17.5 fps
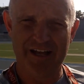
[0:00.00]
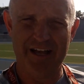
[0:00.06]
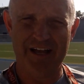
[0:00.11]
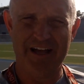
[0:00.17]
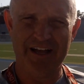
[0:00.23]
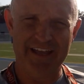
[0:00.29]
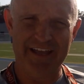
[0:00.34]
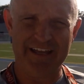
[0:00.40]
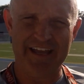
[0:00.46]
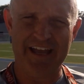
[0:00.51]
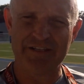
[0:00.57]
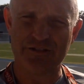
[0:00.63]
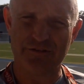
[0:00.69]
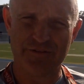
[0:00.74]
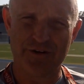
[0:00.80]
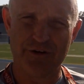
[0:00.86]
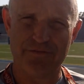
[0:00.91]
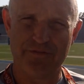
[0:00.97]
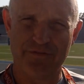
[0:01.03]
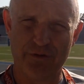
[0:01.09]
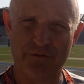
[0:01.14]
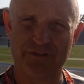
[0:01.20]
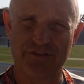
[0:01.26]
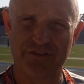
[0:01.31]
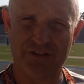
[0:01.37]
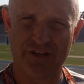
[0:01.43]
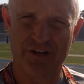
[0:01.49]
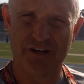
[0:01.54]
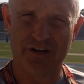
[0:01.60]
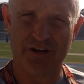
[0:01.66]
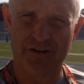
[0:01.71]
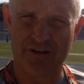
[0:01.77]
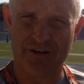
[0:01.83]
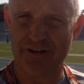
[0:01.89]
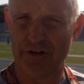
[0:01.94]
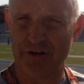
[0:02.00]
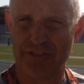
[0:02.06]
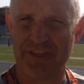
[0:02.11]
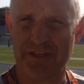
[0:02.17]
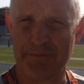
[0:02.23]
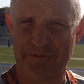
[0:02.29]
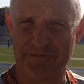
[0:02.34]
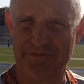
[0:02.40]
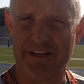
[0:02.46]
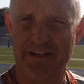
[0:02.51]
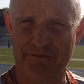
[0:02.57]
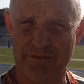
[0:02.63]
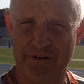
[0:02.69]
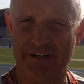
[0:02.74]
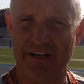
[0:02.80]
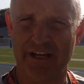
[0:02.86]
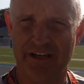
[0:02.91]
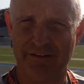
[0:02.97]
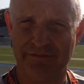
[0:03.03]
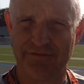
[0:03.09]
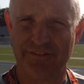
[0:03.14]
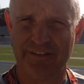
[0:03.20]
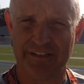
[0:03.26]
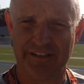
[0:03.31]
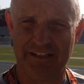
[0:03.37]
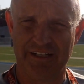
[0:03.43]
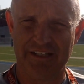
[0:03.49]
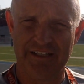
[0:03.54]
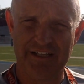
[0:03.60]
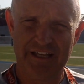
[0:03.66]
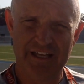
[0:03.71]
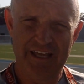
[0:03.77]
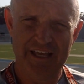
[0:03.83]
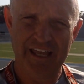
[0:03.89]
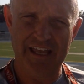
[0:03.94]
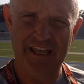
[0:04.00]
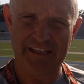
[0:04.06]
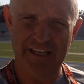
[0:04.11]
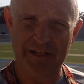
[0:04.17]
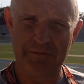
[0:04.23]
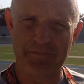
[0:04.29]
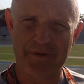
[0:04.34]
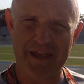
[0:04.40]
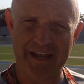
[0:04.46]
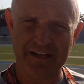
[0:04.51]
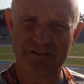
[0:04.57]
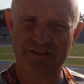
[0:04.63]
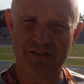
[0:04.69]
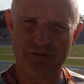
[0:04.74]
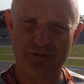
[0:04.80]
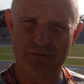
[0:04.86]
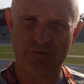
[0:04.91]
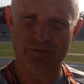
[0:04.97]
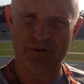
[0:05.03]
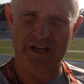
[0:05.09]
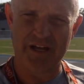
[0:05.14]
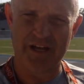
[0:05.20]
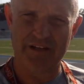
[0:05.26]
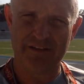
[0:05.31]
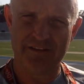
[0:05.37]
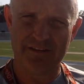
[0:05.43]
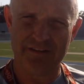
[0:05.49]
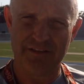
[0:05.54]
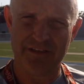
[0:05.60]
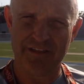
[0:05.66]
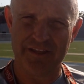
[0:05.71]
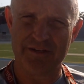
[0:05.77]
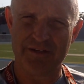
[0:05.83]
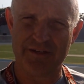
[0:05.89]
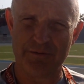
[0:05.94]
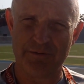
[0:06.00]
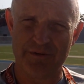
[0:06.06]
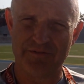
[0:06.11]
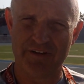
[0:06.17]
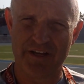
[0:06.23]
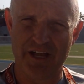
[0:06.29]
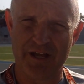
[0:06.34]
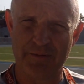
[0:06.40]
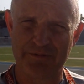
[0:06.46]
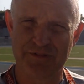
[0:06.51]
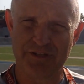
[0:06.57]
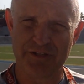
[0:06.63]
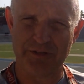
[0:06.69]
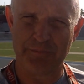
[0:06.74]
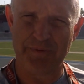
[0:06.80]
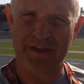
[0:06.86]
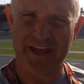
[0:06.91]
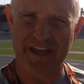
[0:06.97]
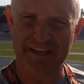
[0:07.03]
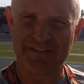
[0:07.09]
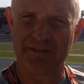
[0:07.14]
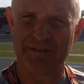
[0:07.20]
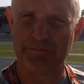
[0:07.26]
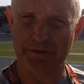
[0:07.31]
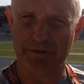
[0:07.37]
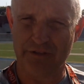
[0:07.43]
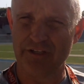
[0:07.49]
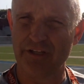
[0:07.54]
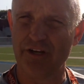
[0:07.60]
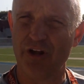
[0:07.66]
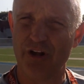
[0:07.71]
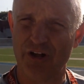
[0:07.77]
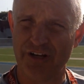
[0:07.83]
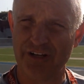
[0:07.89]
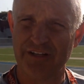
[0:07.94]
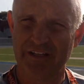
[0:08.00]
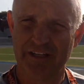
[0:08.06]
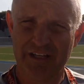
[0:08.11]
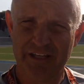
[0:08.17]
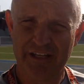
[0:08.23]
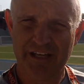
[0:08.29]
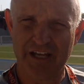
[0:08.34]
and guys are very focused on our theme of never enough and getting back to the things that we've accomplished in the past and building on